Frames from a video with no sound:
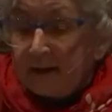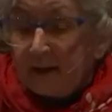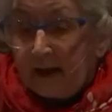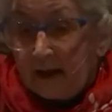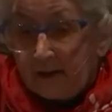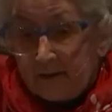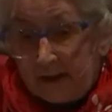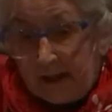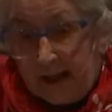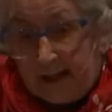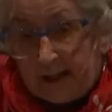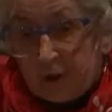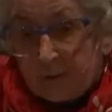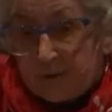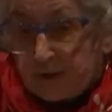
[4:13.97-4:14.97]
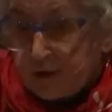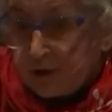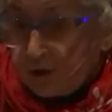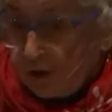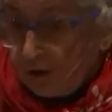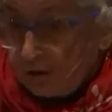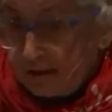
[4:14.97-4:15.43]
How the land was
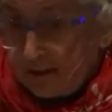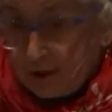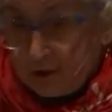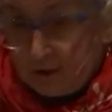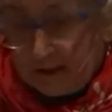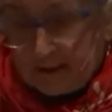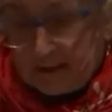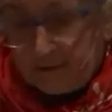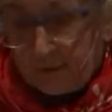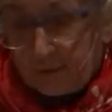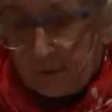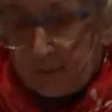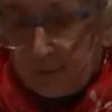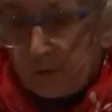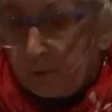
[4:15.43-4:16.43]
totally transformed,